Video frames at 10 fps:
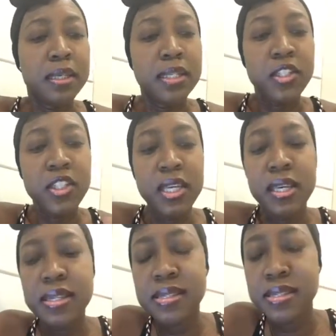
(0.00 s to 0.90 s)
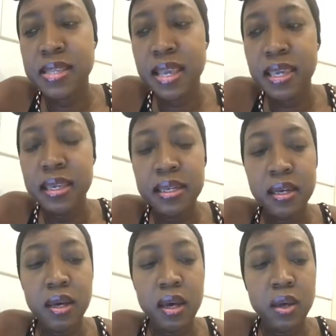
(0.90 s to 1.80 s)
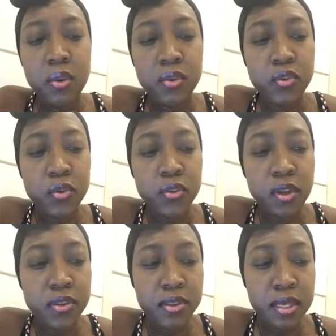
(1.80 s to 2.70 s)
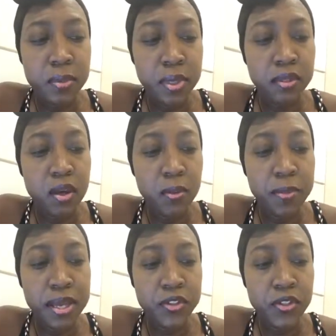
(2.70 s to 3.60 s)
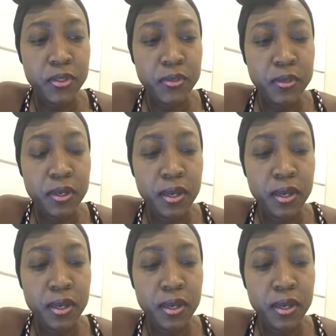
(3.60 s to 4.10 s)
She is saying also another thing about compassion.